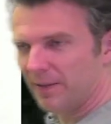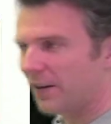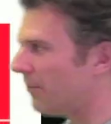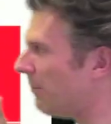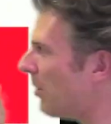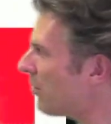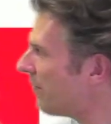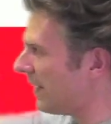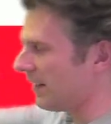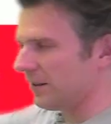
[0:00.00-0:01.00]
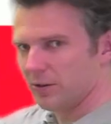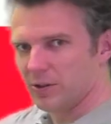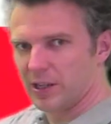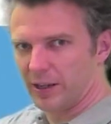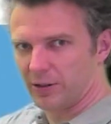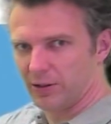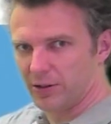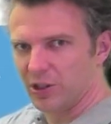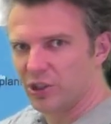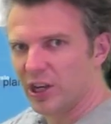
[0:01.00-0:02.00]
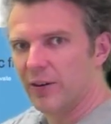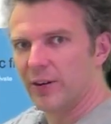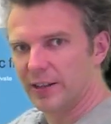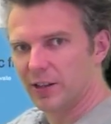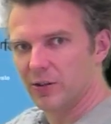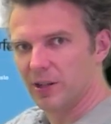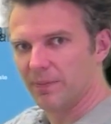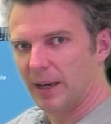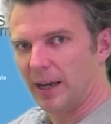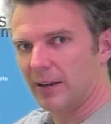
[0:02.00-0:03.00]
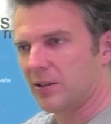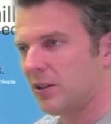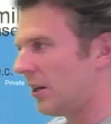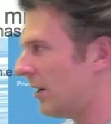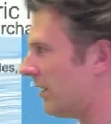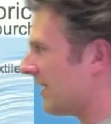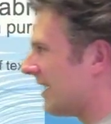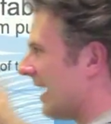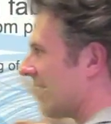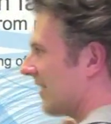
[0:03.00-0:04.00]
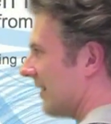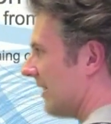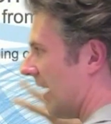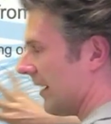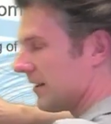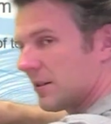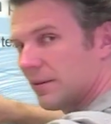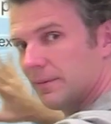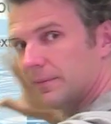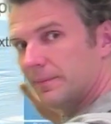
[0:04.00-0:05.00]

that are motivating those sectors to generate those impacts, to connect the dots,